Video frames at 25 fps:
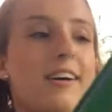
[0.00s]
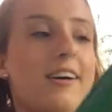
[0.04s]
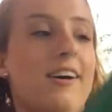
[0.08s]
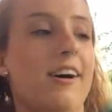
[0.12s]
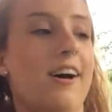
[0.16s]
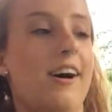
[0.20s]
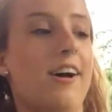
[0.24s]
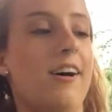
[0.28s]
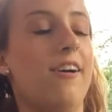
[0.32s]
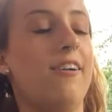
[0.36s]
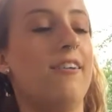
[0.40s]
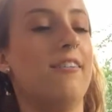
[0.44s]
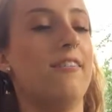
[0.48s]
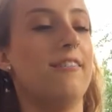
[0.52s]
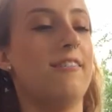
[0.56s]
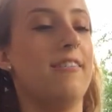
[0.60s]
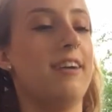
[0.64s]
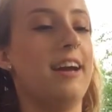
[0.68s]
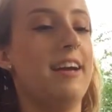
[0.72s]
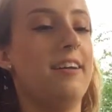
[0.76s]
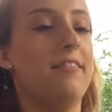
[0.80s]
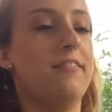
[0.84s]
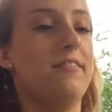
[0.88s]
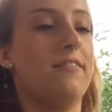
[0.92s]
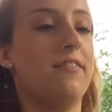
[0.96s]
All
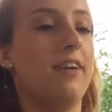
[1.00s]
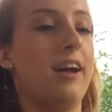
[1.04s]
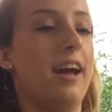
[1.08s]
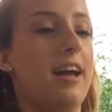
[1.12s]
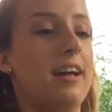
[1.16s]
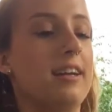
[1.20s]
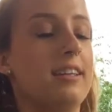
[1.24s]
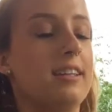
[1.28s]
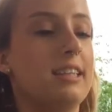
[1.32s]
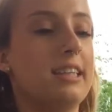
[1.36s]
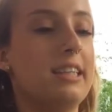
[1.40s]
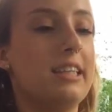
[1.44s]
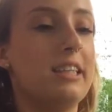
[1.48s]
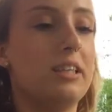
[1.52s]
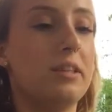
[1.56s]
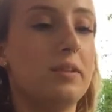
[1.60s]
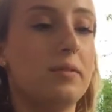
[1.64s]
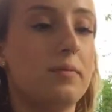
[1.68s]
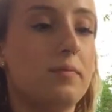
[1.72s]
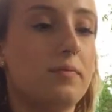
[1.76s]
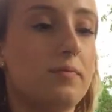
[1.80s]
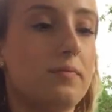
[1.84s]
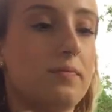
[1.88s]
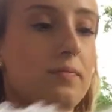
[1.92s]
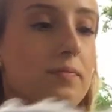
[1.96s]
right, friends.
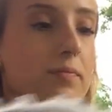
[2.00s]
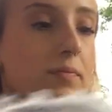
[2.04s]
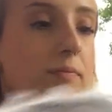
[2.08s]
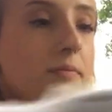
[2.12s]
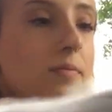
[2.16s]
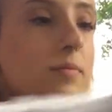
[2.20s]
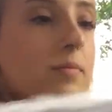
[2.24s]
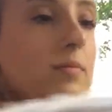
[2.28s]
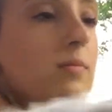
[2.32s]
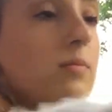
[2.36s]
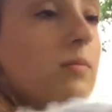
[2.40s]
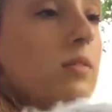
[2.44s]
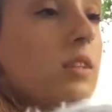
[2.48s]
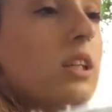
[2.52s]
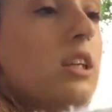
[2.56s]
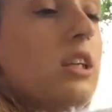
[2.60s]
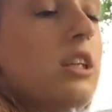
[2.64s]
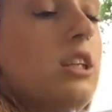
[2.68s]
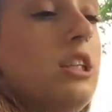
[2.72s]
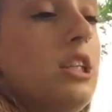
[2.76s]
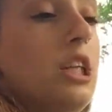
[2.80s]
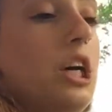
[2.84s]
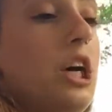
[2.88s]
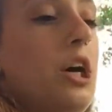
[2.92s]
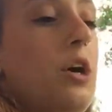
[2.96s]

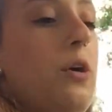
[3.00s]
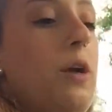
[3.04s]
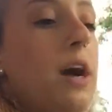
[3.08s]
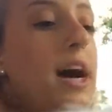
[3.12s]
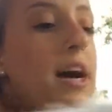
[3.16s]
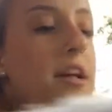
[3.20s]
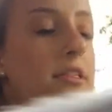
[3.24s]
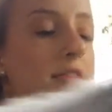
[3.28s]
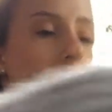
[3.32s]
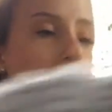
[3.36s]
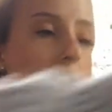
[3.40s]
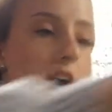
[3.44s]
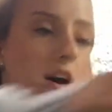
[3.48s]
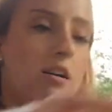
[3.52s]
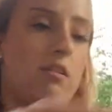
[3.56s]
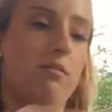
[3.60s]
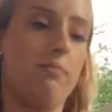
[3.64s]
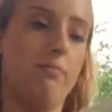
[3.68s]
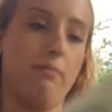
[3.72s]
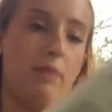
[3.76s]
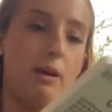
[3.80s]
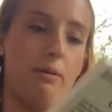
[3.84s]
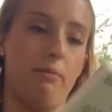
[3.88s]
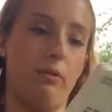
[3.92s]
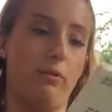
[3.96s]
So I thought
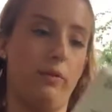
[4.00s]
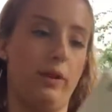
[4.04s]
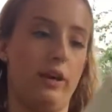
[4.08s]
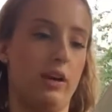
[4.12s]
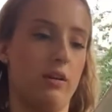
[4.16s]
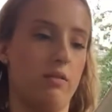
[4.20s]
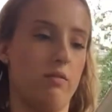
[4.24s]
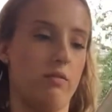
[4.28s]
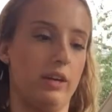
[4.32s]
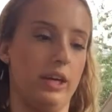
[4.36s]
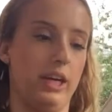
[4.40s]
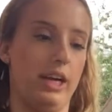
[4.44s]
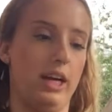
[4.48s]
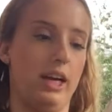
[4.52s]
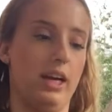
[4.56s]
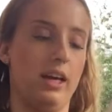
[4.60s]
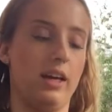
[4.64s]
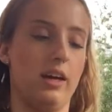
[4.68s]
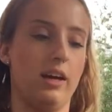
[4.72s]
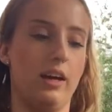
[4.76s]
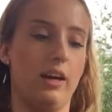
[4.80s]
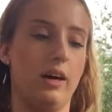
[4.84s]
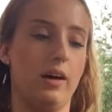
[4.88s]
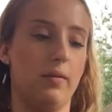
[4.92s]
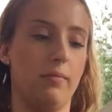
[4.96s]
maybe we could read
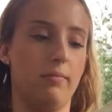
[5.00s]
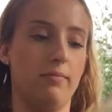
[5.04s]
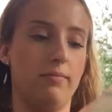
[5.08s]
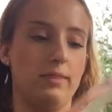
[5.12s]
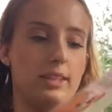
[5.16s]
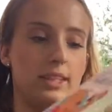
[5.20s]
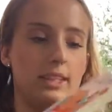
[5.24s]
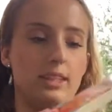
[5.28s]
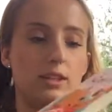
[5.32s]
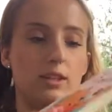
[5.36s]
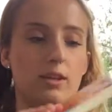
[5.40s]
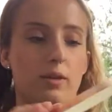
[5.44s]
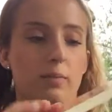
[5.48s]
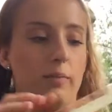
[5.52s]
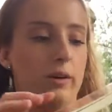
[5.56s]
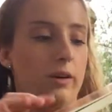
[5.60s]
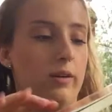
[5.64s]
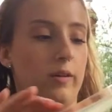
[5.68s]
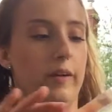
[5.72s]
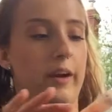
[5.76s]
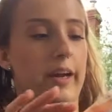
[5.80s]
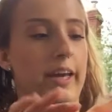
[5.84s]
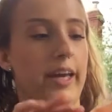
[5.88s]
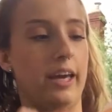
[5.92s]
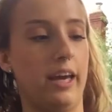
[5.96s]
um, this little book
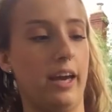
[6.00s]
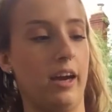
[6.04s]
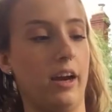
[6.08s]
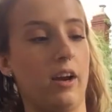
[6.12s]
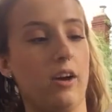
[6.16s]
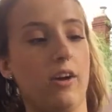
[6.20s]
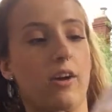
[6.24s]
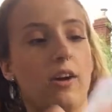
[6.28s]
right here